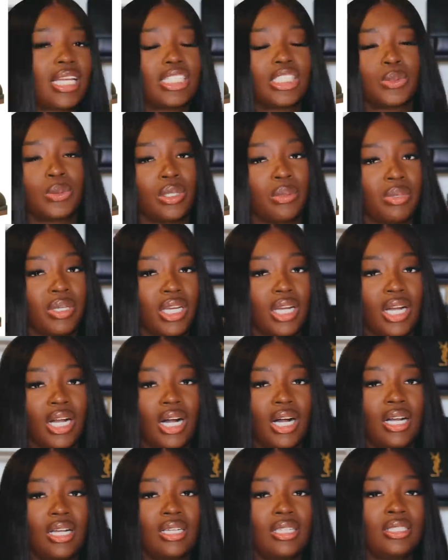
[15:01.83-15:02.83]
I just want a pair
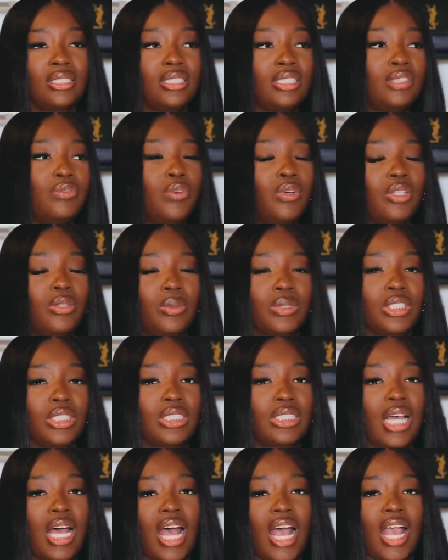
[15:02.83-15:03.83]
of Uggs for the winter
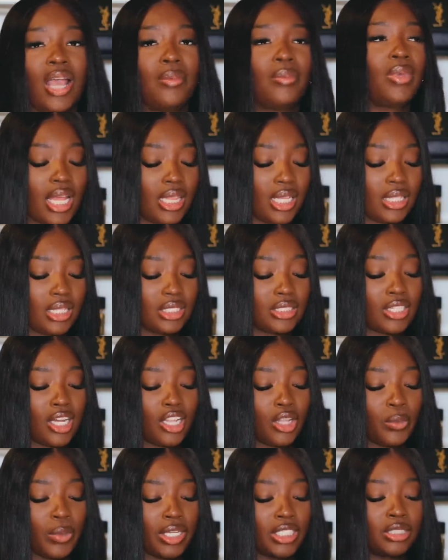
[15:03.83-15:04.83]
time I think this
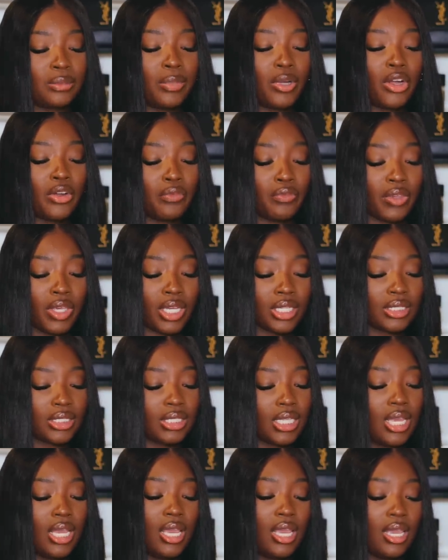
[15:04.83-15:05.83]
colorway is perfect
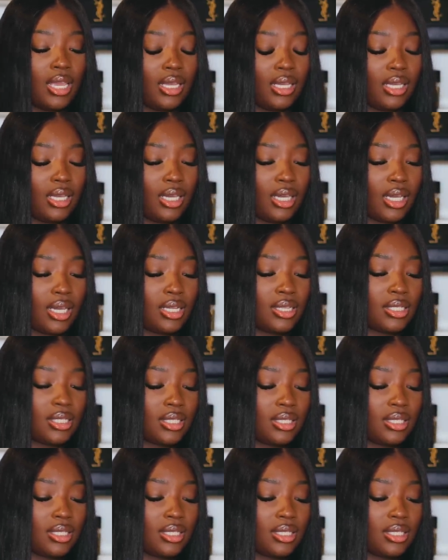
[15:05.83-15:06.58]
and